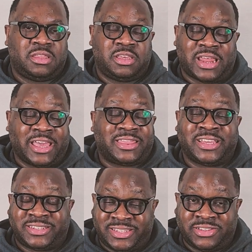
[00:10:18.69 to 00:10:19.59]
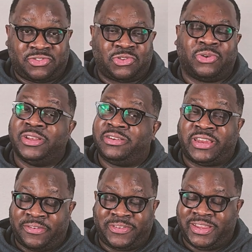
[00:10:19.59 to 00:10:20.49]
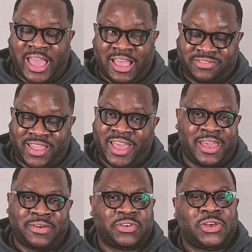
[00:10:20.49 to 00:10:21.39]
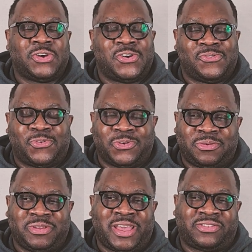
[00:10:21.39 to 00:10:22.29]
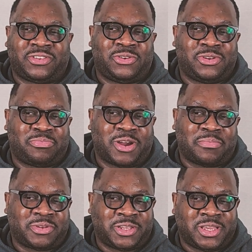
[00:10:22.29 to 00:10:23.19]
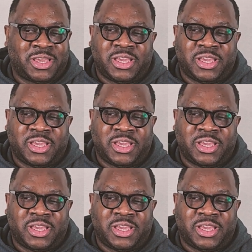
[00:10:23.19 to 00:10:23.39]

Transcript: that I think this story definitely has to have for it to be executed properly.